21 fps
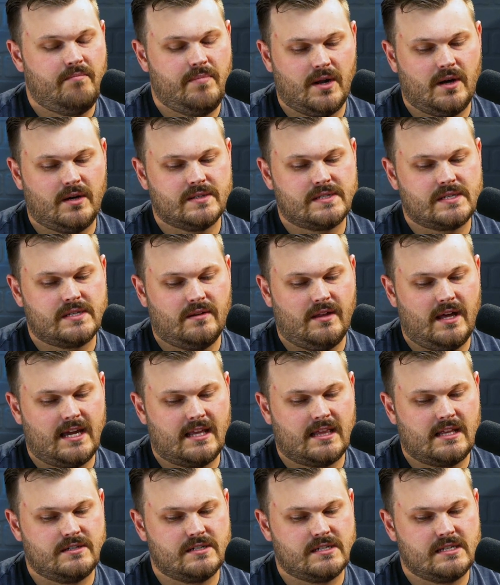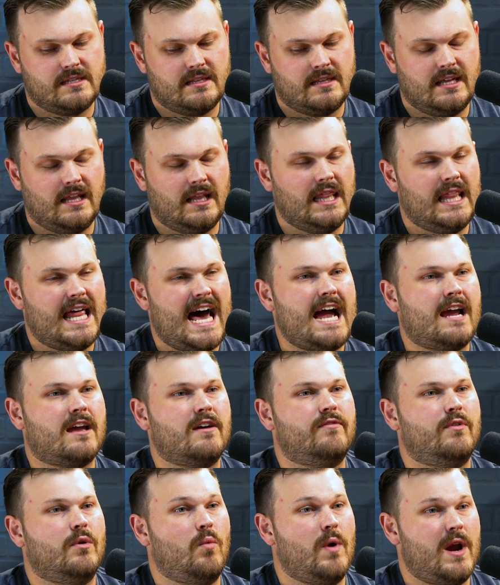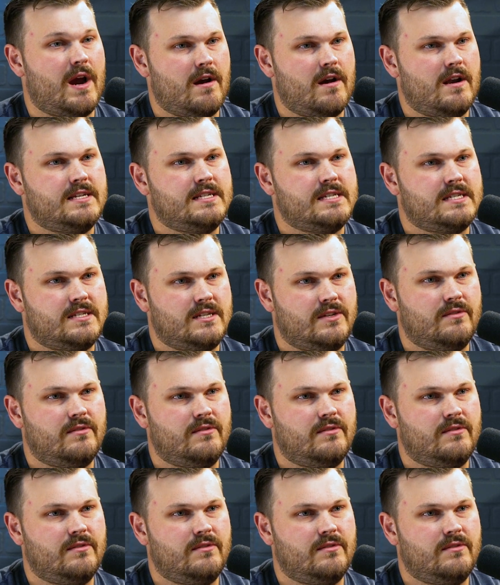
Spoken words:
but also like there's the lack of awareness